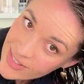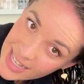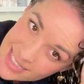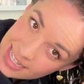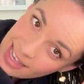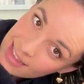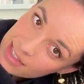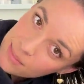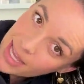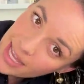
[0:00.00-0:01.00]
less hair
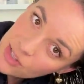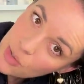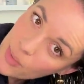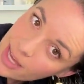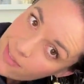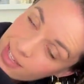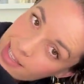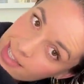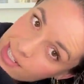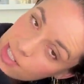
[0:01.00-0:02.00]
than me and you're wavy, then